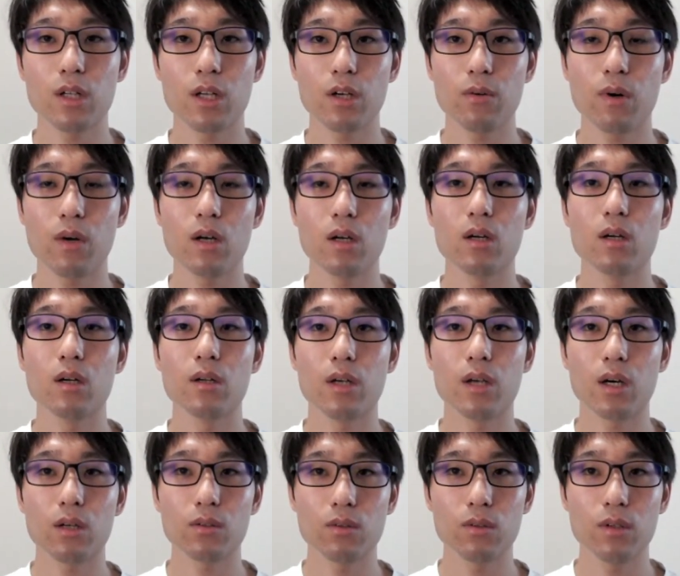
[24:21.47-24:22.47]
The first
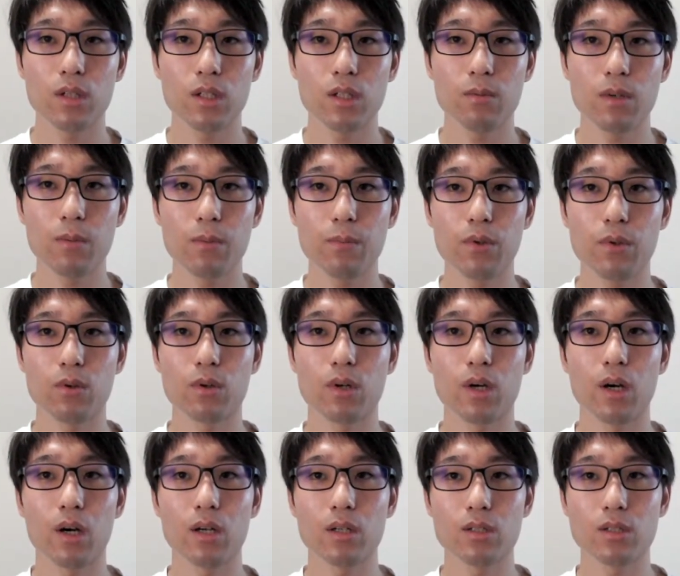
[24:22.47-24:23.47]
task was to learn
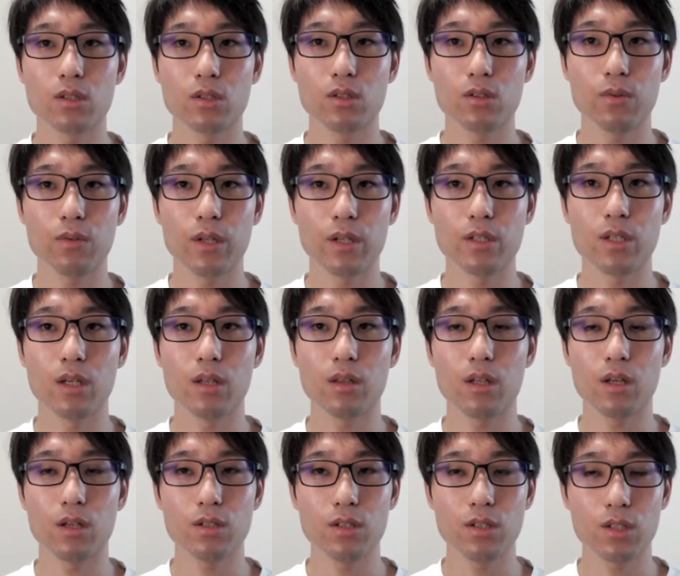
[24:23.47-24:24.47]
React Native,
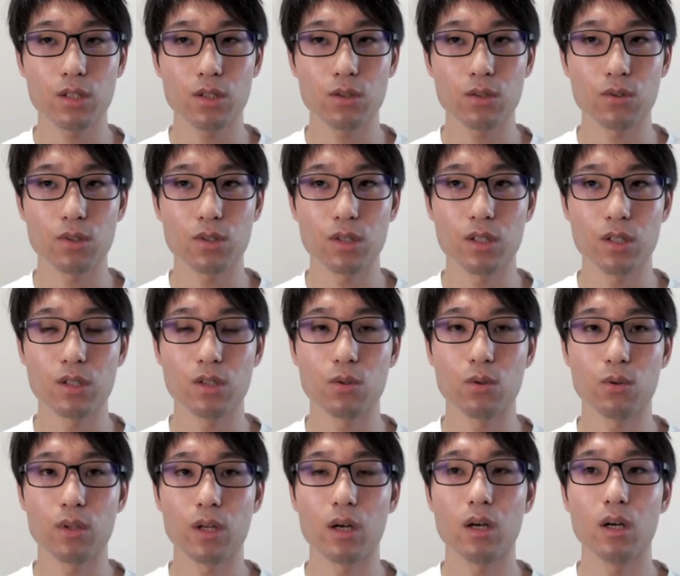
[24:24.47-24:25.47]
which is a
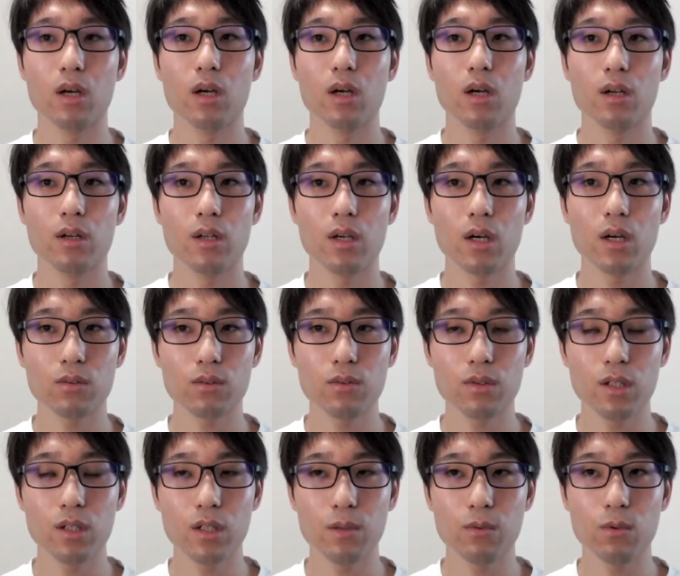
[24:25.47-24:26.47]
prerequisite knowledge for
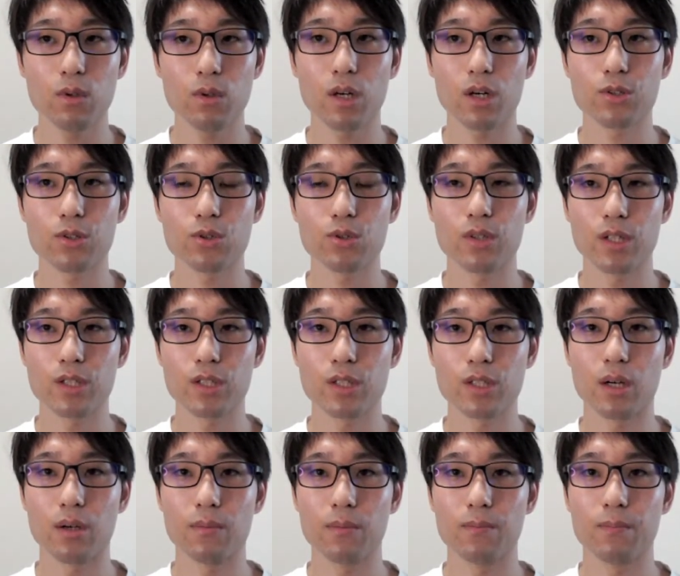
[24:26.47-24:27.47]
developing React
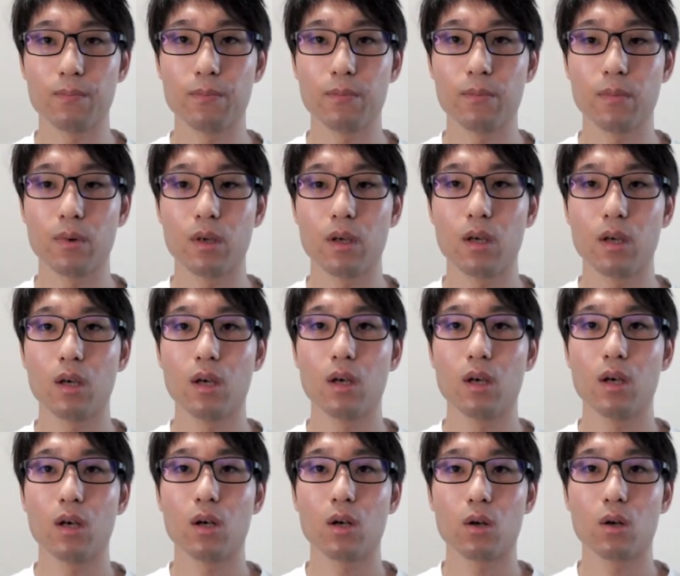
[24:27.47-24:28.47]
Native applications.
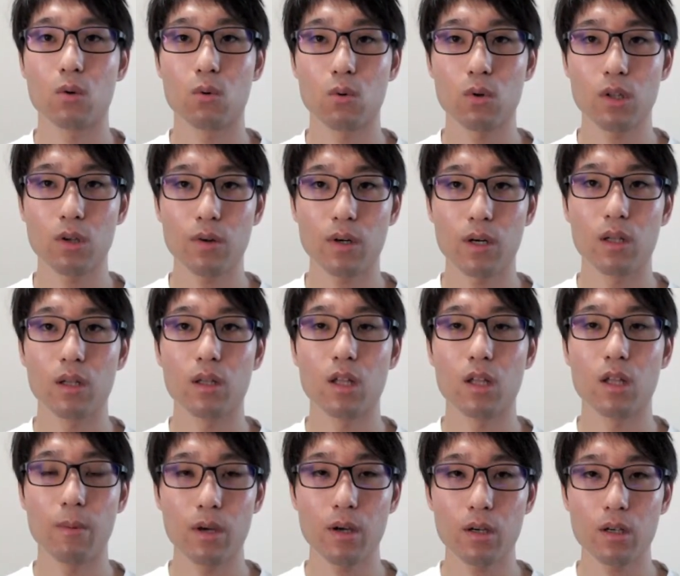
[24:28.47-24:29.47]

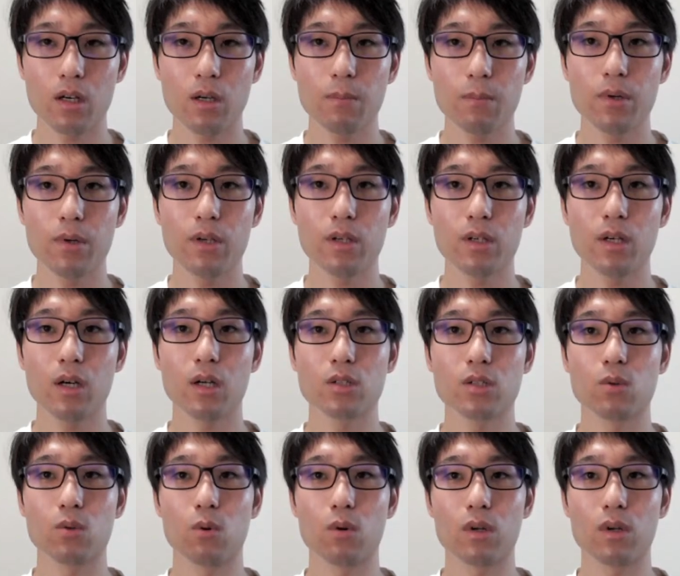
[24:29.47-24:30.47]
In this section,
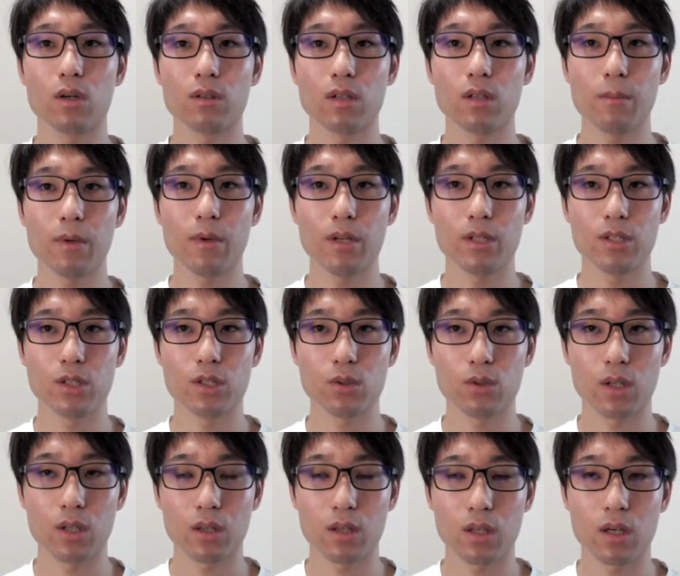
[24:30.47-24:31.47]
I would like to talk
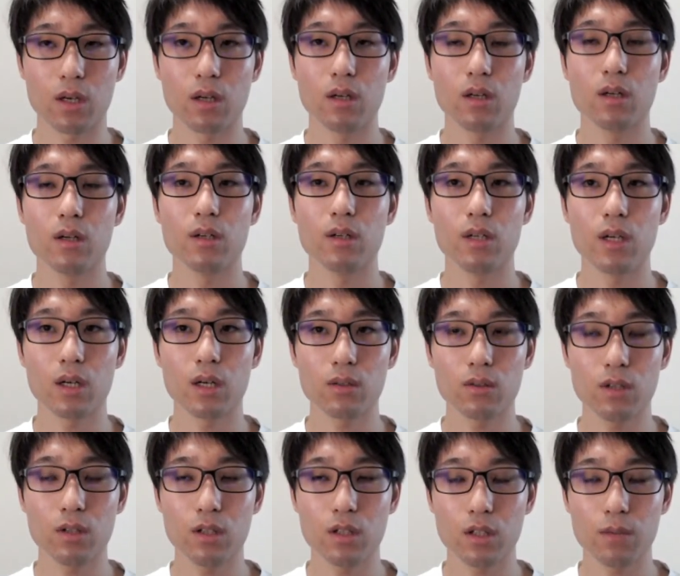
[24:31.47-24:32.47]
about the cost of
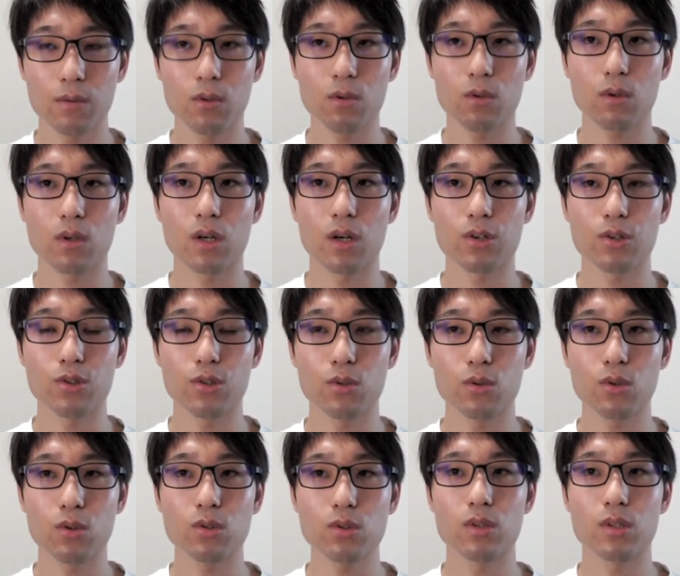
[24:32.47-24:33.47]
learning React Native,
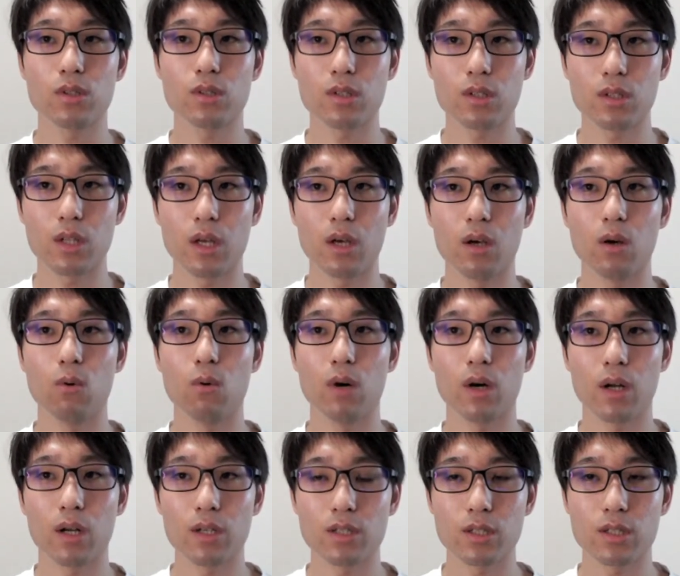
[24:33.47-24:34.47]
which was
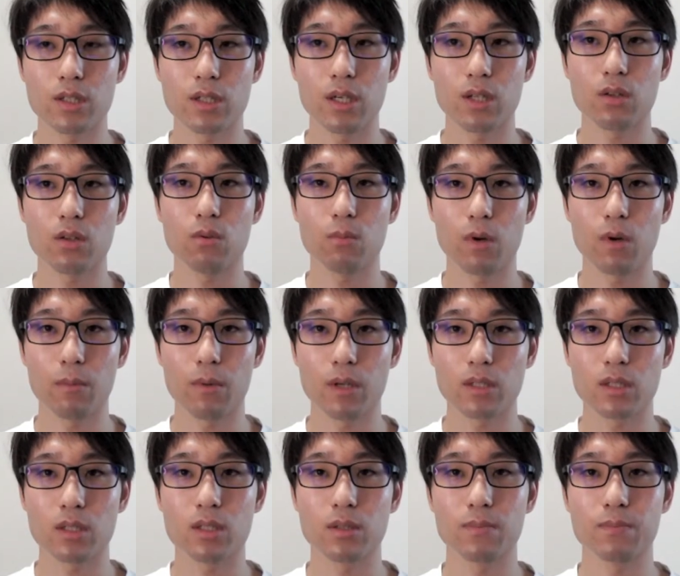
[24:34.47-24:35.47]
necessary to develop the
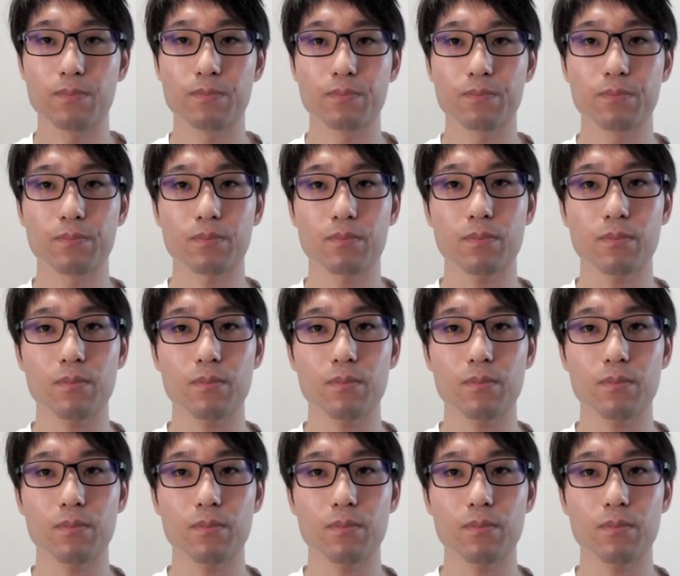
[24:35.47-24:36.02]
Demae-can App.